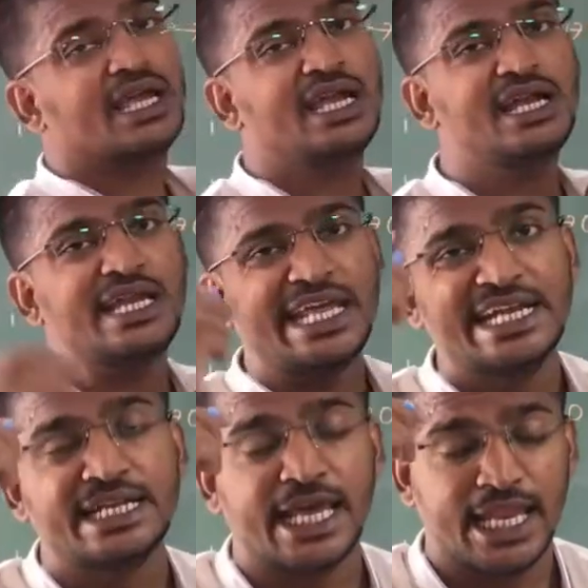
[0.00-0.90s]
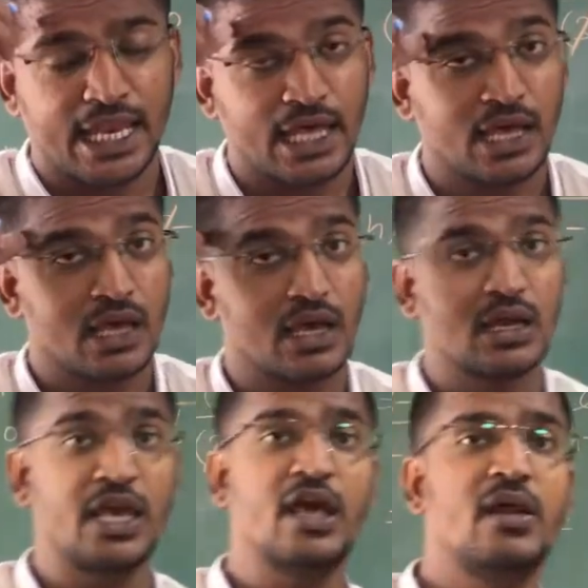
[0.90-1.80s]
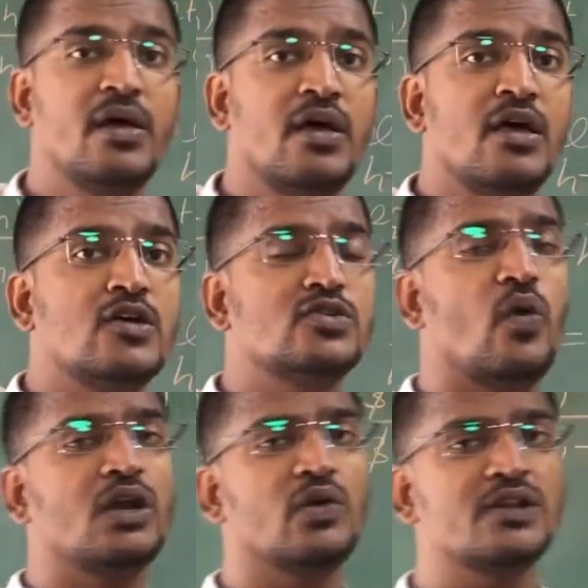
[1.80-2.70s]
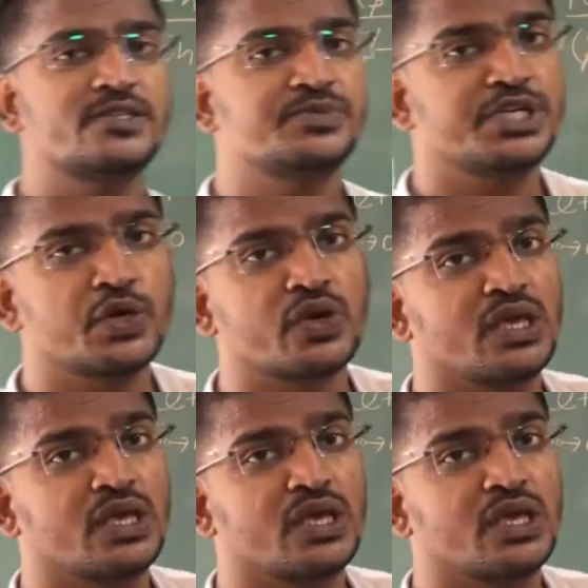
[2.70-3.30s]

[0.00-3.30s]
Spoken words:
in detail. Clear? So what you are substituting